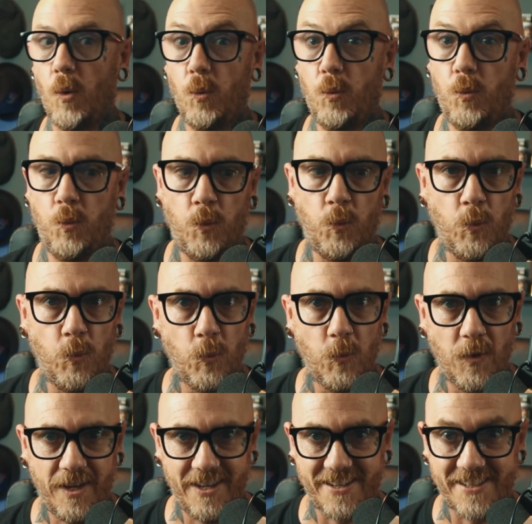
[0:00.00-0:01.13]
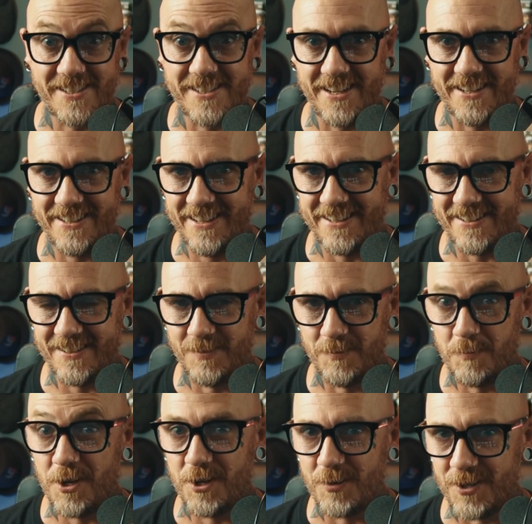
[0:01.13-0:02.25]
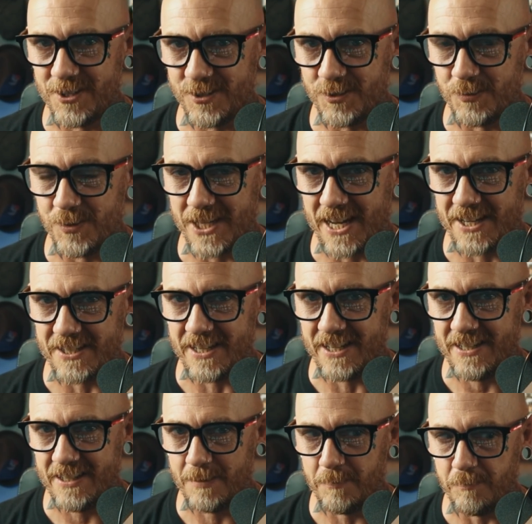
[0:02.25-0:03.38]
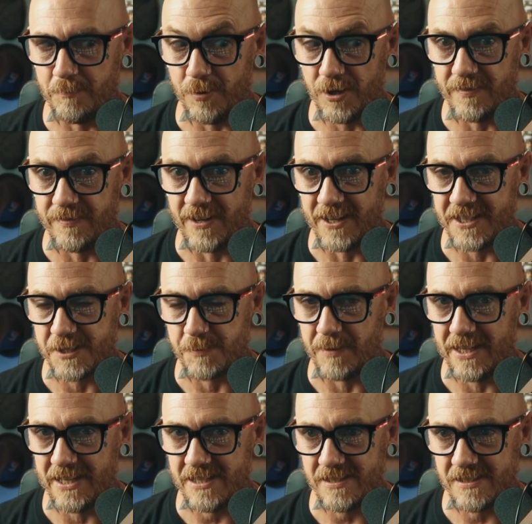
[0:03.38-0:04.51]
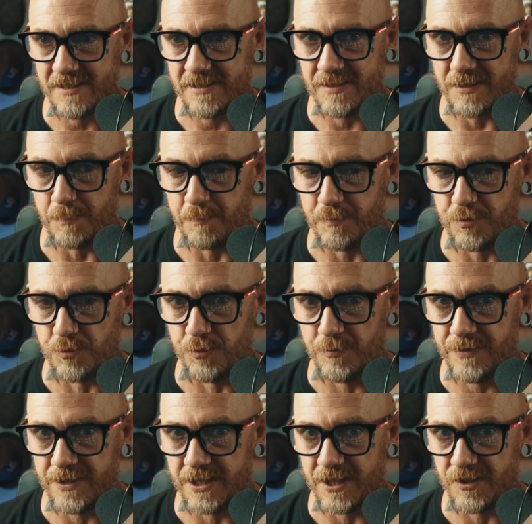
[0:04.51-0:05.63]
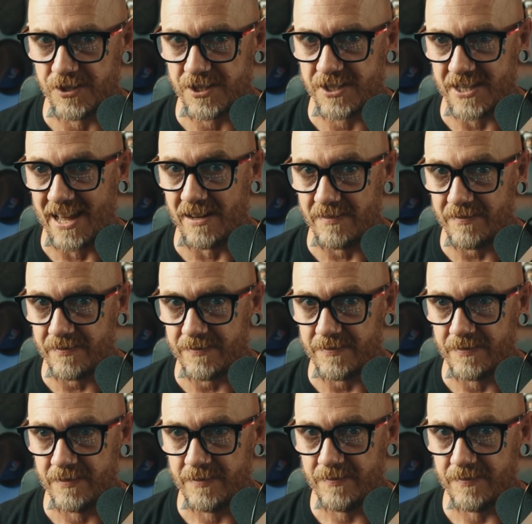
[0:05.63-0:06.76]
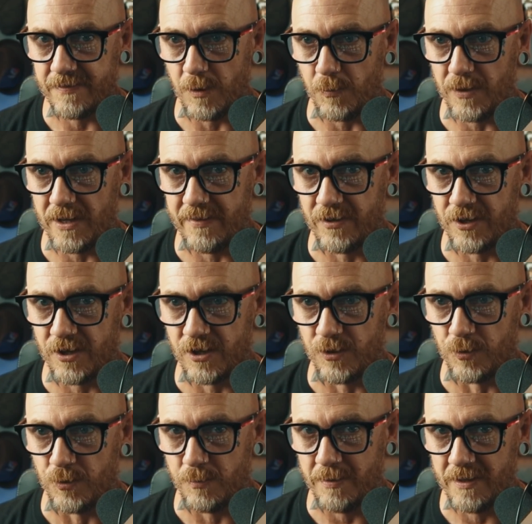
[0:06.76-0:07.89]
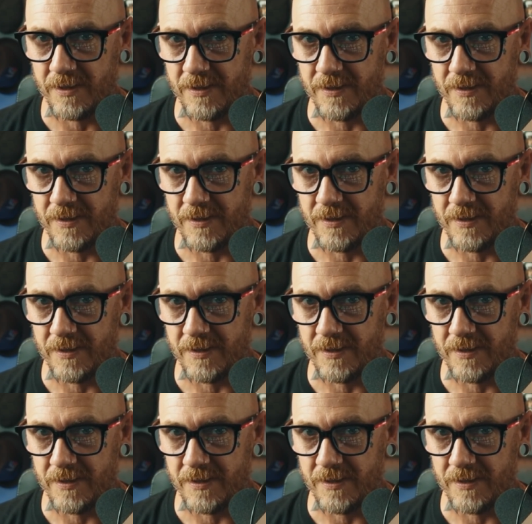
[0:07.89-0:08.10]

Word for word: Ooh, excite then. What are you going to do, Daniel? Book a flight to space to prove to yourself that we live on a globe?